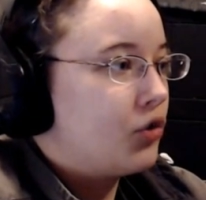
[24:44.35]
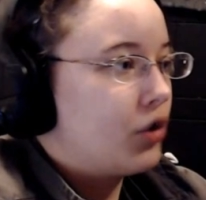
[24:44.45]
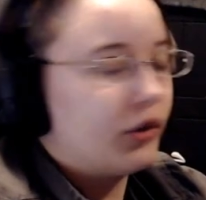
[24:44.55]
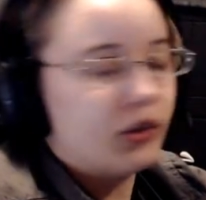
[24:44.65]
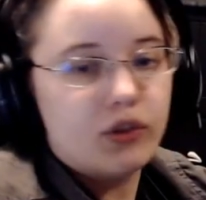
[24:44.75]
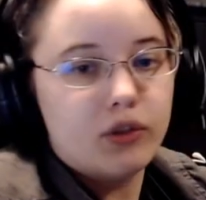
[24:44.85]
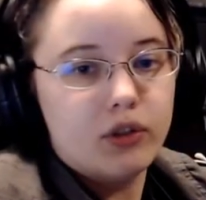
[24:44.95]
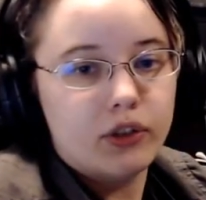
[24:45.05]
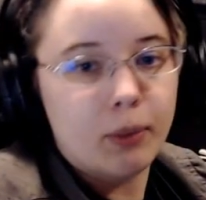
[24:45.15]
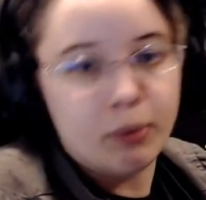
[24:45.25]
just
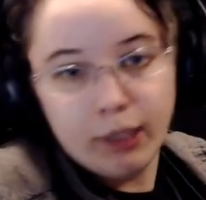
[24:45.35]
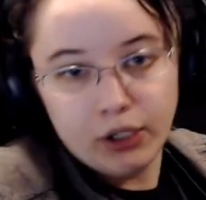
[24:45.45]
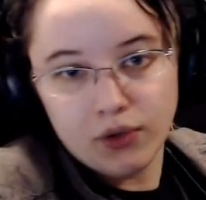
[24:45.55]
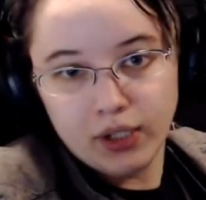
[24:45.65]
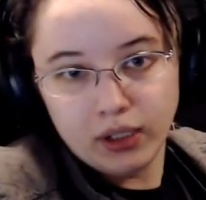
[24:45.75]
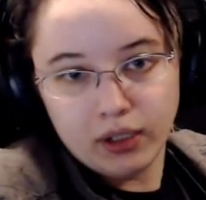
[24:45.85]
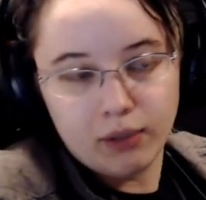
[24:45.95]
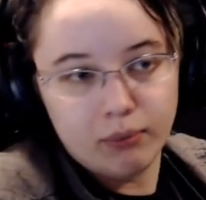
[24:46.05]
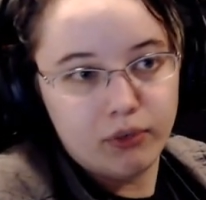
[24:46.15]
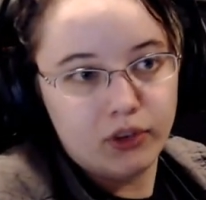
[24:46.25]
supplementary
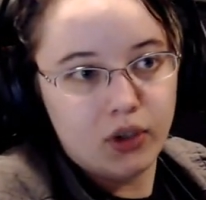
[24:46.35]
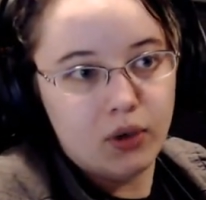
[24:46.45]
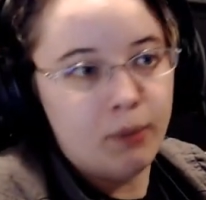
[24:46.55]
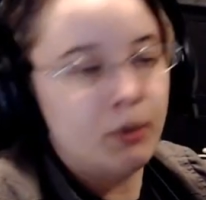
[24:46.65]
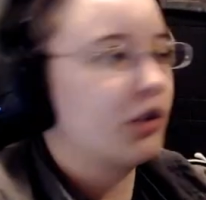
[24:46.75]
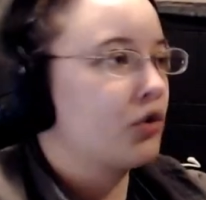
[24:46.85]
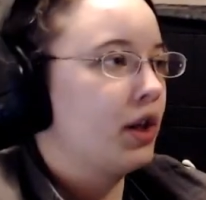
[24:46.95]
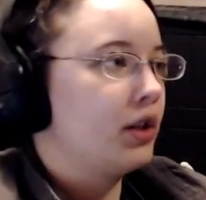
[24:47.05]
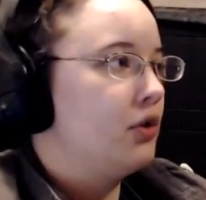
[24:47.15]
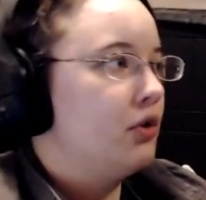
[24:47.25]
income. So I'm not
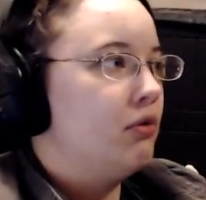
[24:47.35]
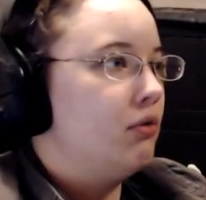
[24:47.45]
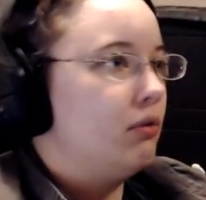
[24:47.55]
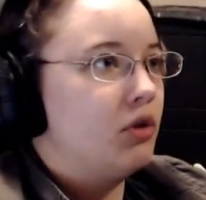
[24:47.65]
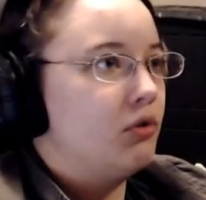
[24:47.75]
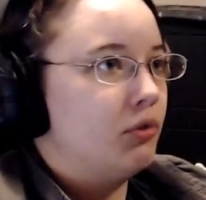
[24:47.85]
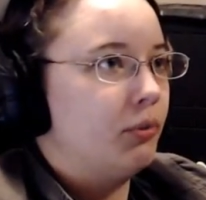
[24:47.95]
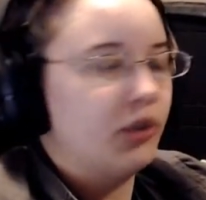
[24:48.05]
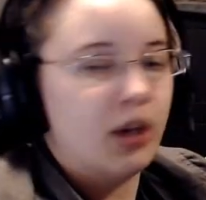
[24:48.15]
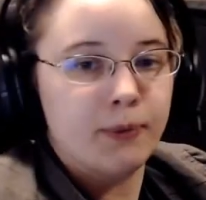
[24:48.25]
trying to do YouTube
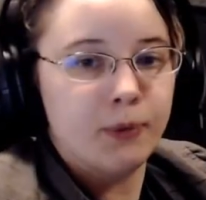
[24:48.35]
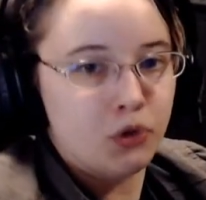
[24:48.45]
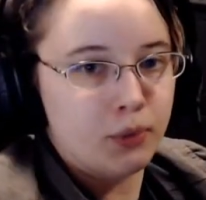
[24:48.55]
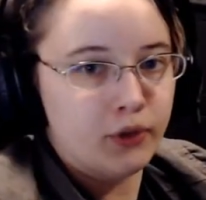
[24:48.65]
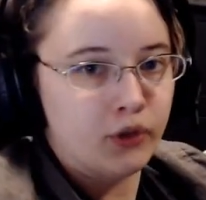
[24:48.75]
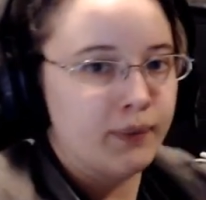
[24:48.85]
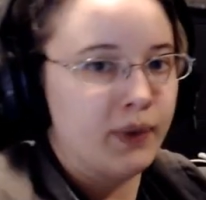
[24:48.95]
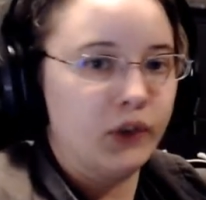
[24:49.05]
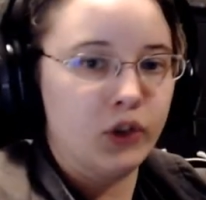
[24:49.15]
stuff or Twitch stuff as a